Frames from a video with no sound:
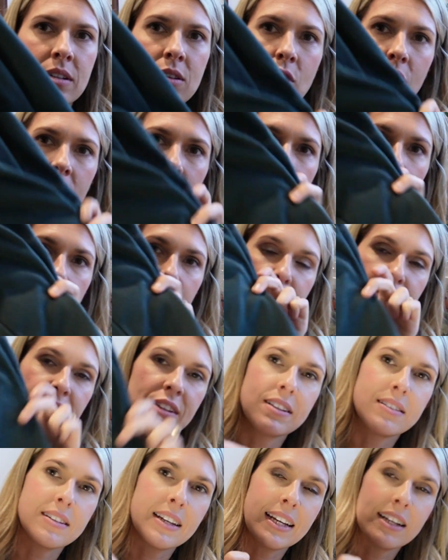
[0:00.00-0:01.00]
no longer
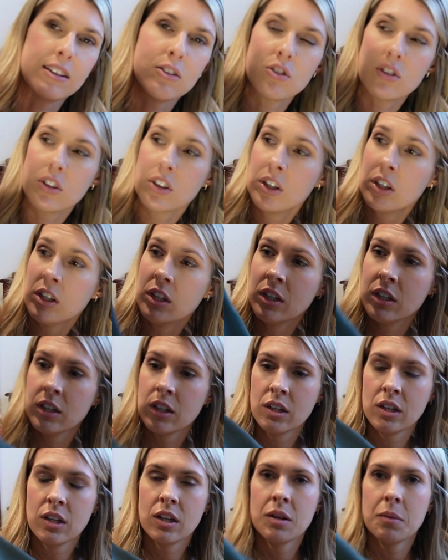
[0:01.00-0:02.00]
fits into,
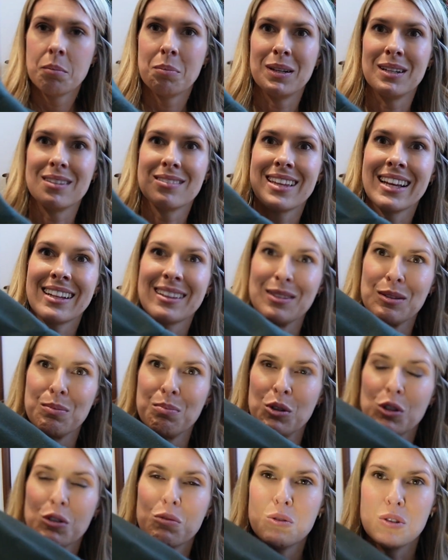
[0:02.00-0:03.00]
but it's like this
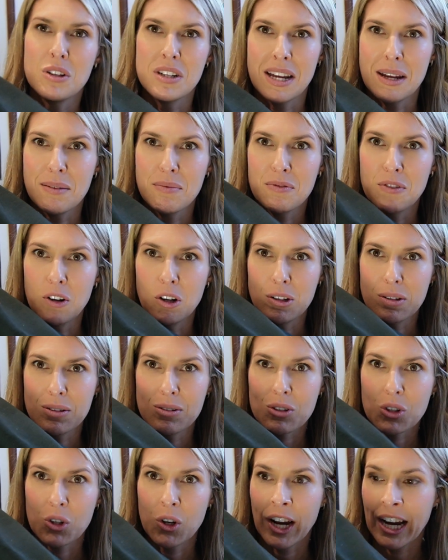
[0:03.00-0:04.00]
beautiful deep
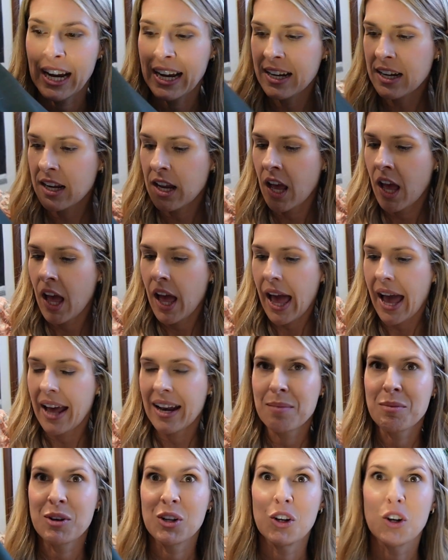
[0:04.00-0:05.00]
forest green, and
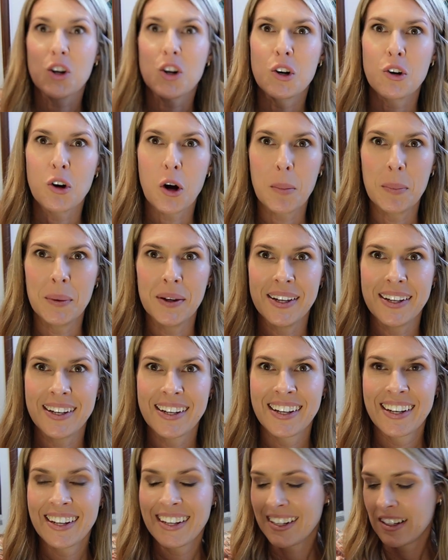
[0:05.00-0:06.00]
I'm going to crop it.
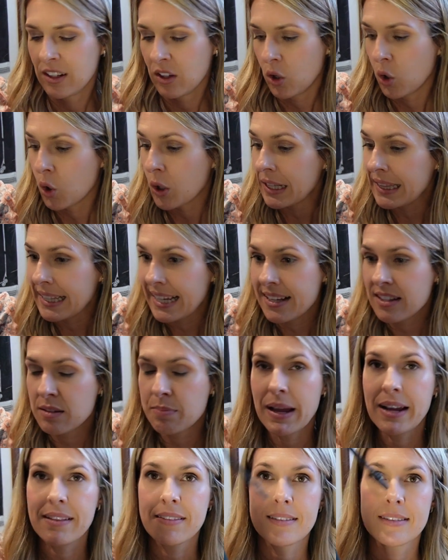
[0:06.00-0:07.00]
Or at least
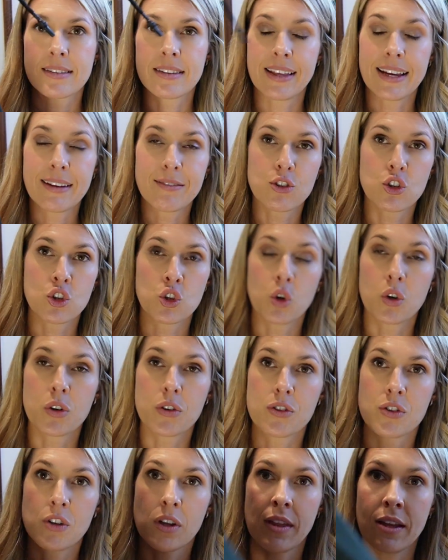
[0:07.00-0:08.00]
make the sleeves shorter
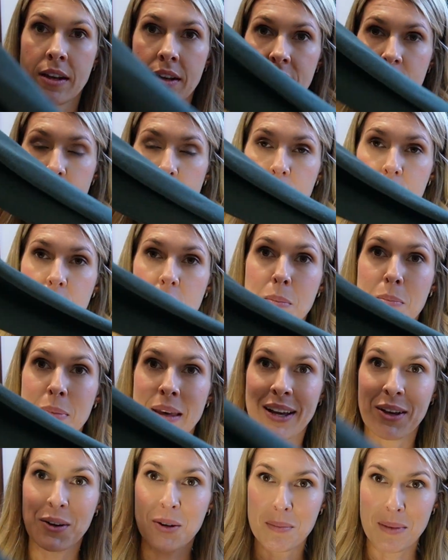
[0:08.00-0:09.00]
so that it's not so
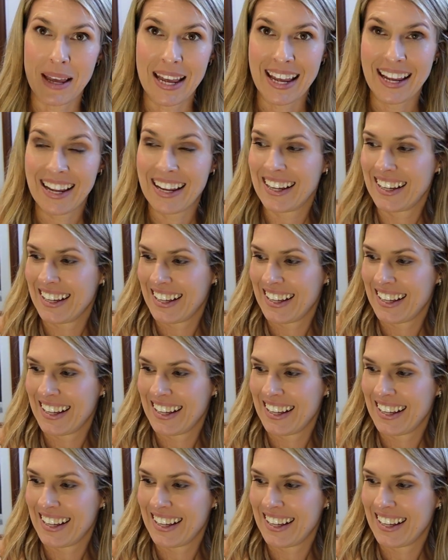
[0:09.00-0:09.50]
big on me,